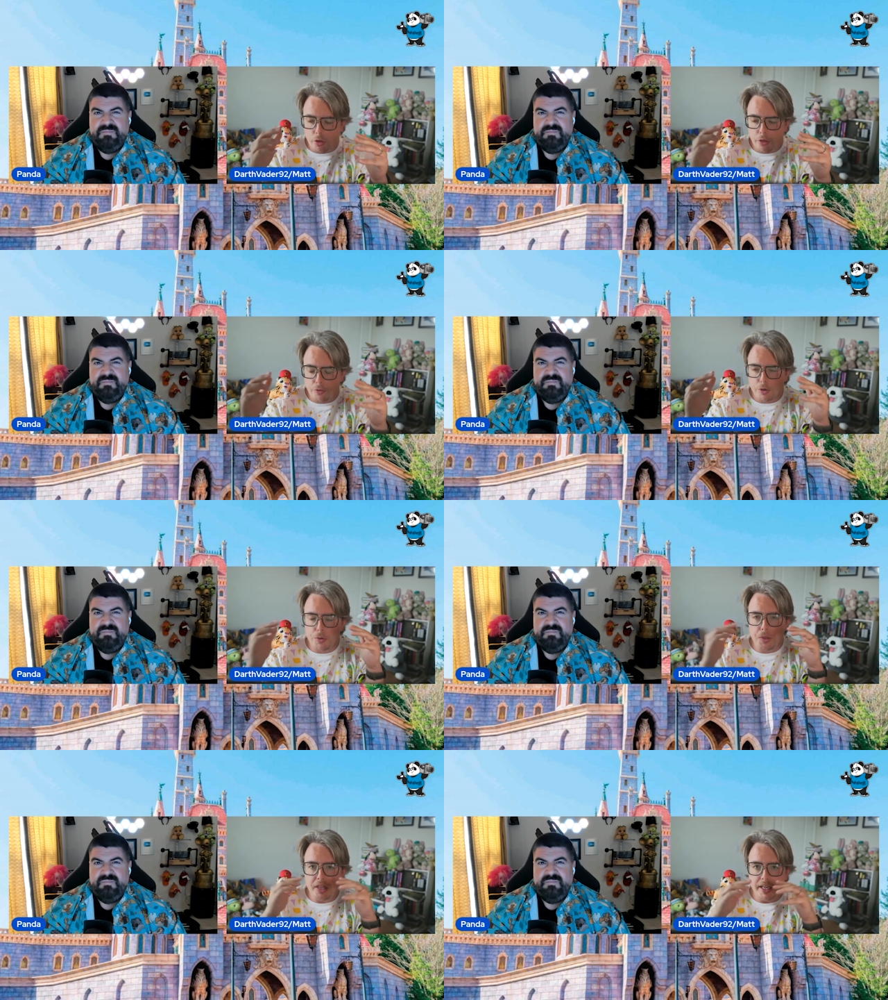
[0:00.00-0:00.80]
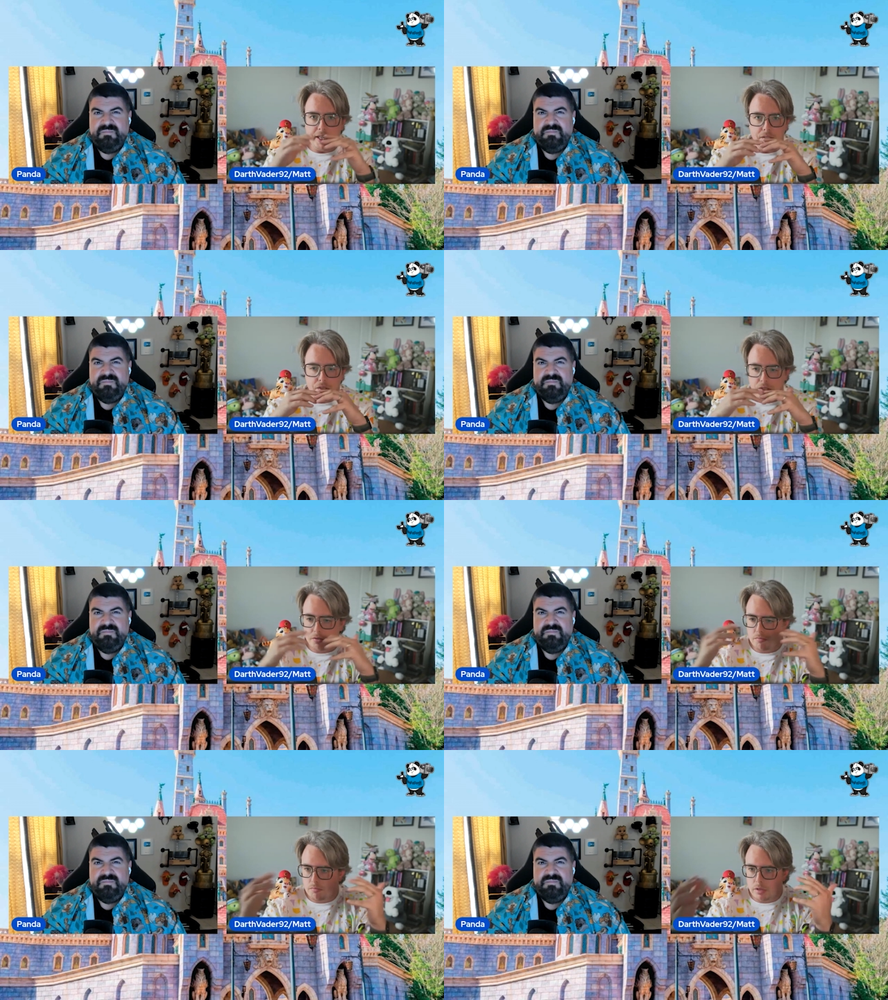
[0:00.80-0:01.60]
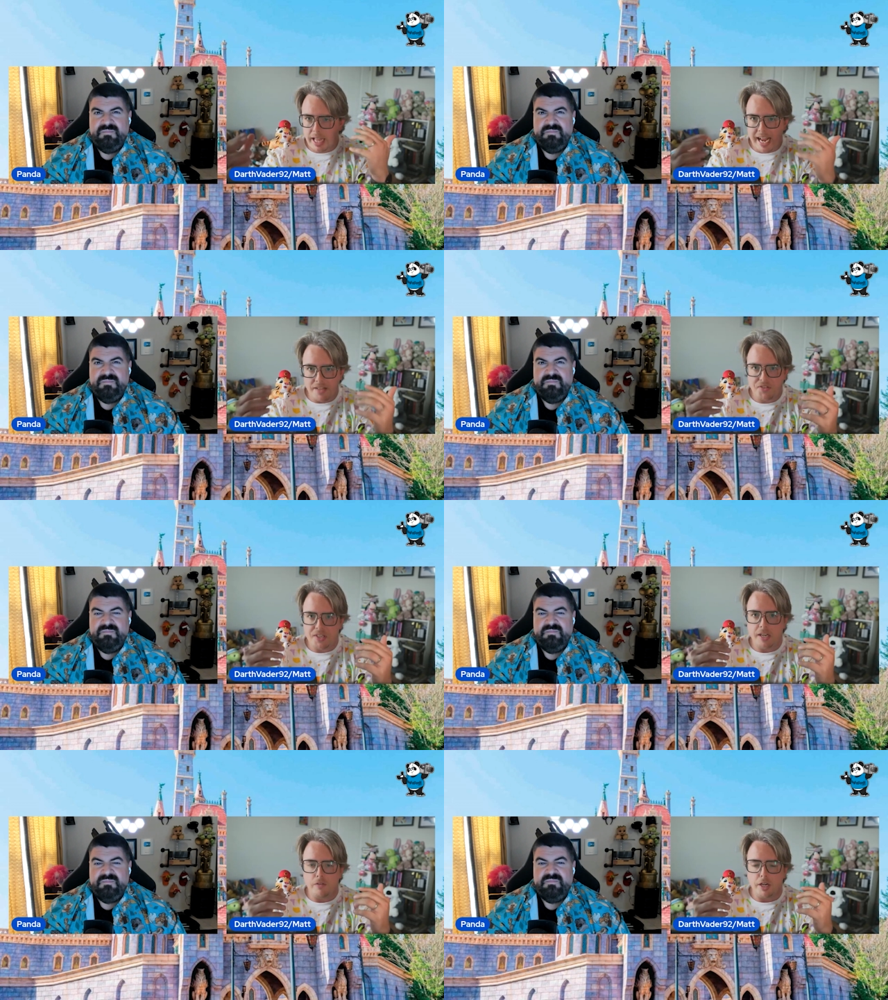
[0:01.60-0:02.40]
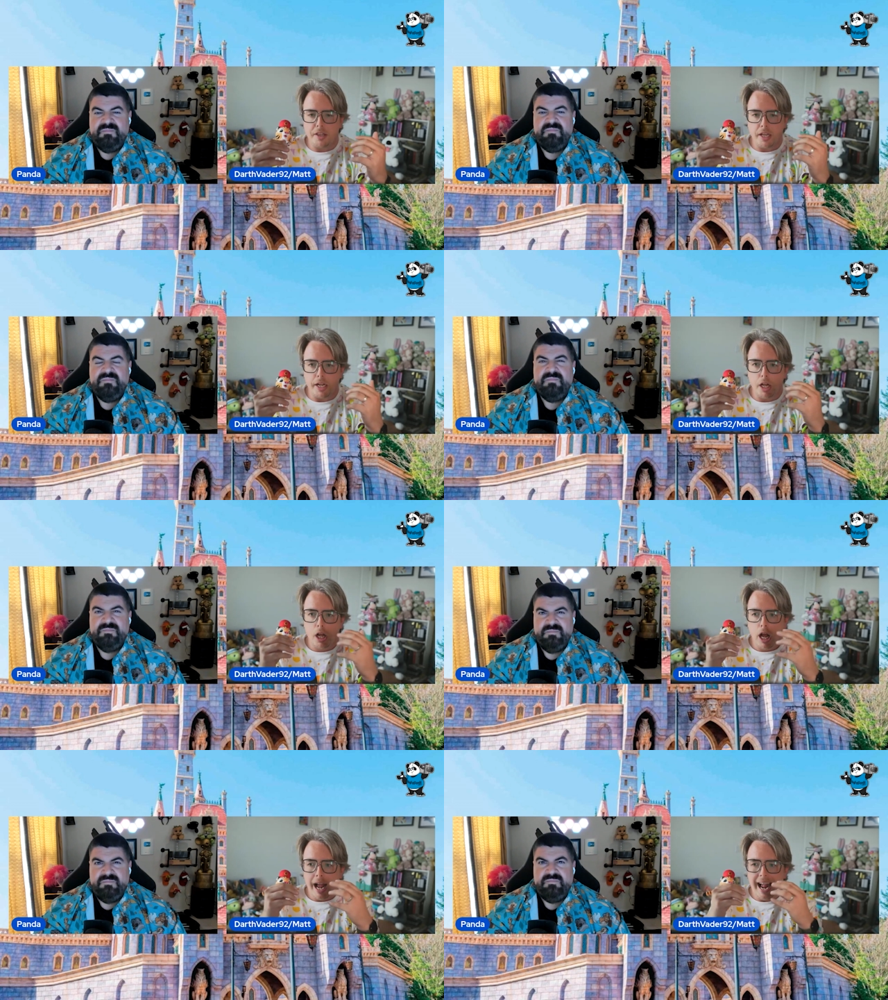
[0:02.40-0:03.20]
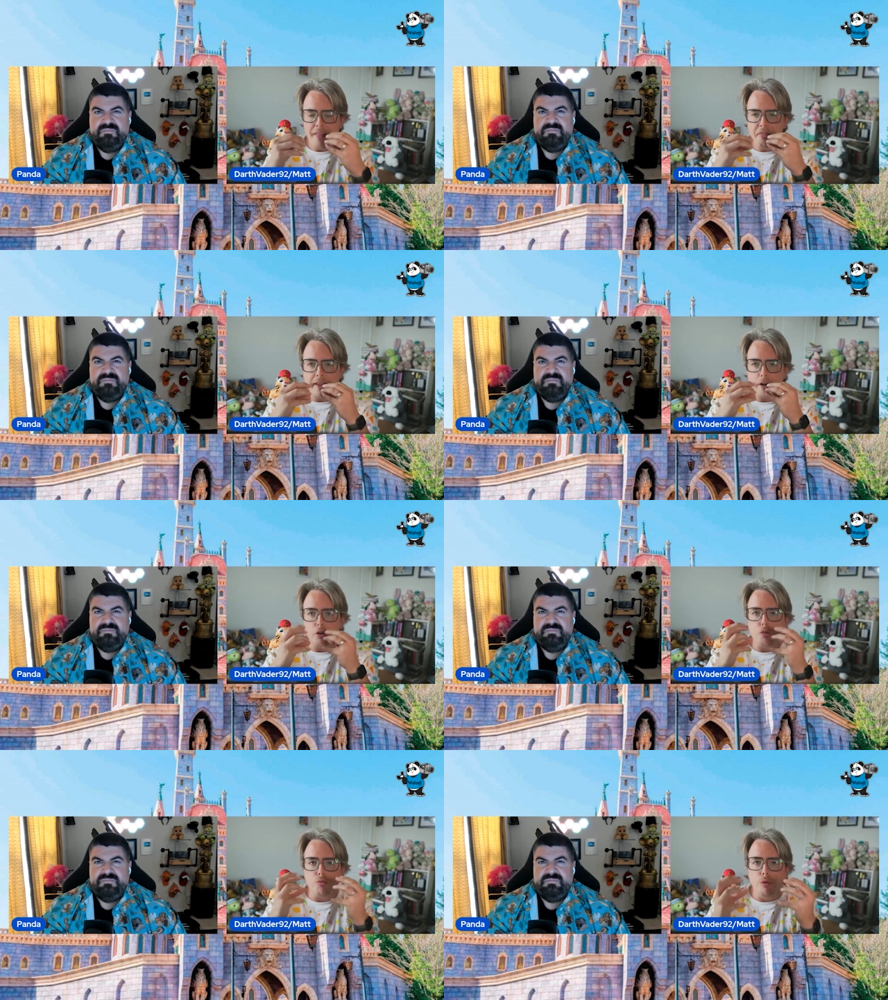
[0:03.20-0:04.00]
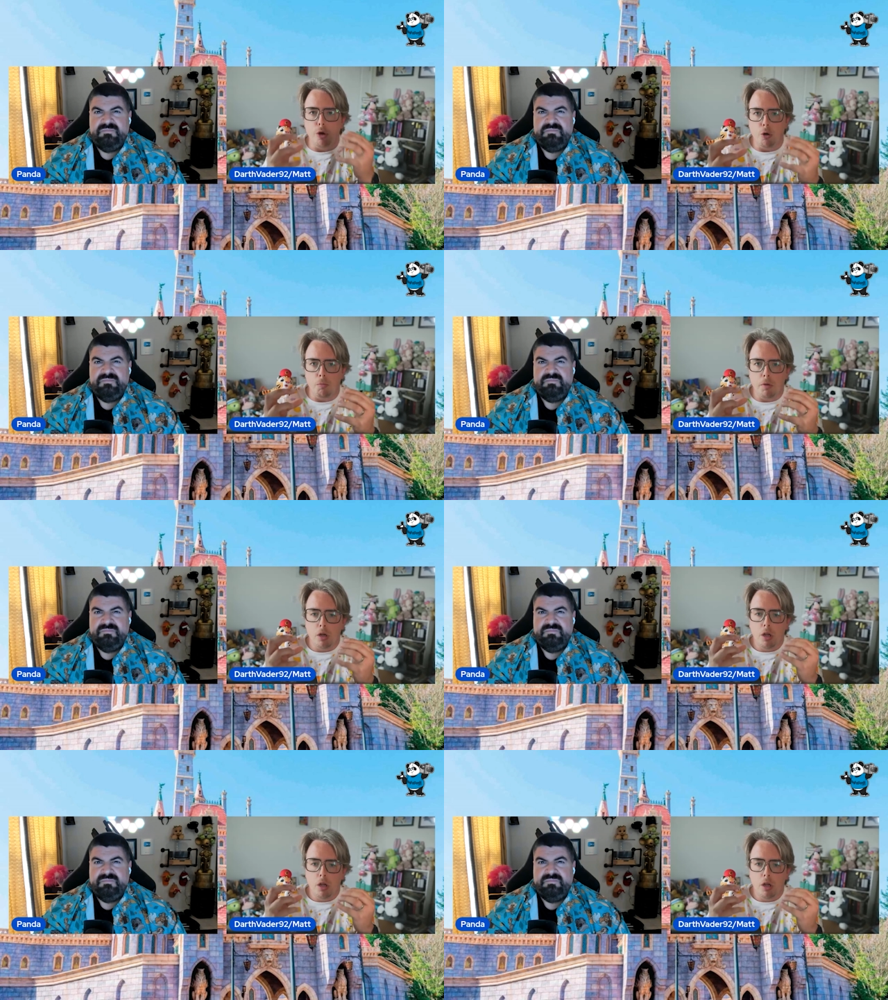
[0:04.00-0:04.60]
Speaker 1: through these lands and everything, and there's room.